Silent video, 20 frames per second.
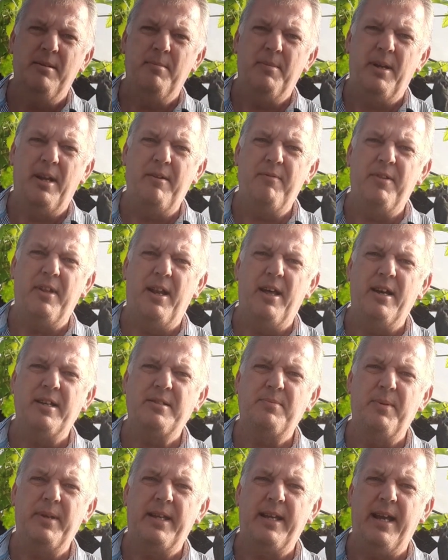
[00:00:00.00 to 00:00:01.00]
But over the
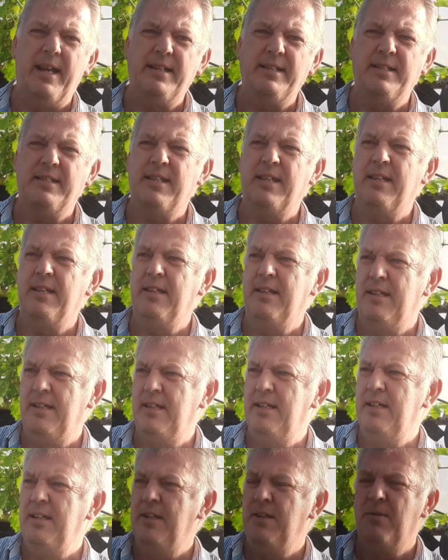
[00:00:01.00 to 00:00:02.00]
last weekend
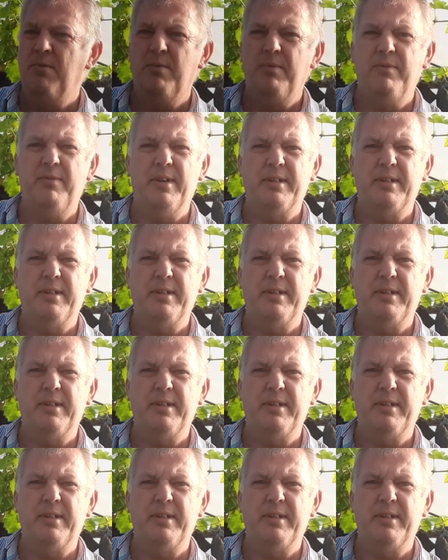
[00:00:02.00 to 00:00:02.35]
we've